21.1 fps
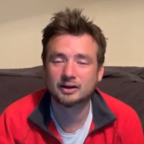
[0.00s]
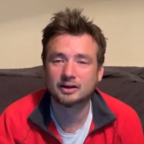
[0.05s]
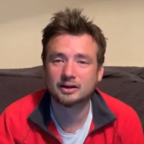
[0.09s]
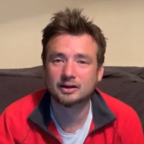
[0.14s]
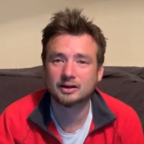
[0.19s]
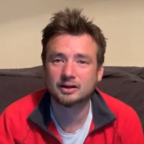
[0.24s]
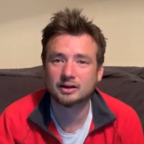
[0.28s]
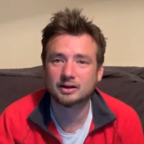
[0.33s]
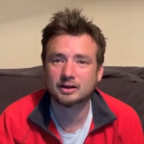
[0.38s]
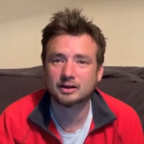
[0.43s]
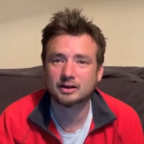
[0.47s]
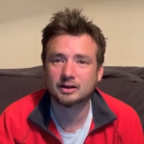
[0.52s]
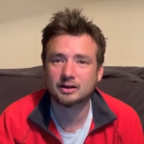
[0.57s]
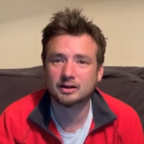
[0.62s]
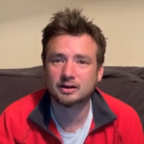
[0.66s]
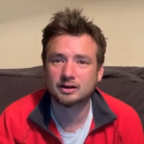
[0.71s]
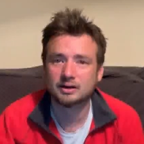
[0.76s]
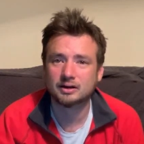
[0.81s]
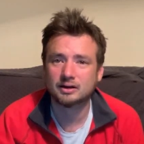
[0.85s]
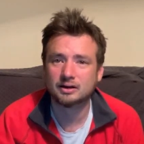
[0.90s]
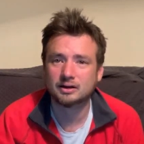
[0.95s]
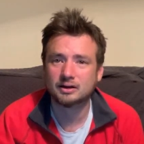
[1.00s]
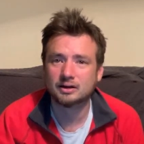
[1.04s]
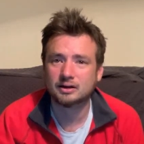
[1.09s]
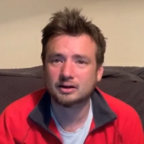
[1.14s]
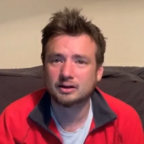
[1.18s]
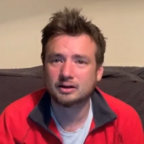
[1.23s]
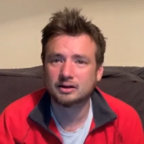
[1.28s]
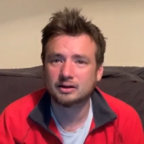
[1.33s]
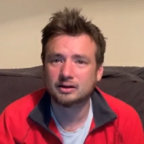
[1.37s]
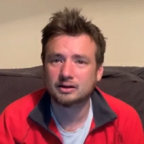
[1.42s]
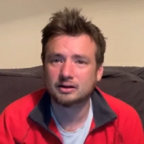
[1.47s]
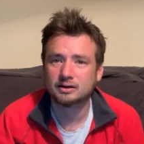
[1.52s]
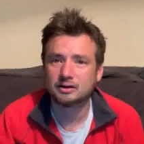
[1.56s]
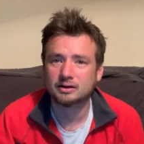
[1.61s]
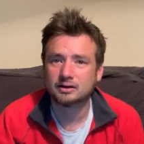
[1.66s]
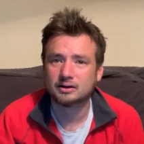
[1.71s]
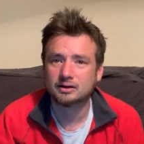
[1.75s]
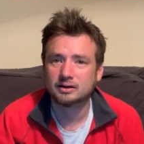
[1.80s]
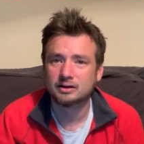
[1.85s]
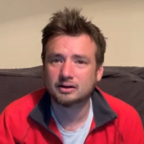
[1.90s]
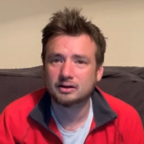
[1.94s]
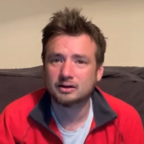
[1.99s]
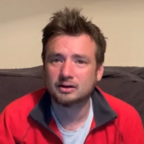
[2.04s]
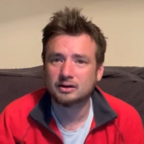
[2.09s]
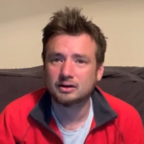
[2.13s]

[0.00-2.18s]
(silence)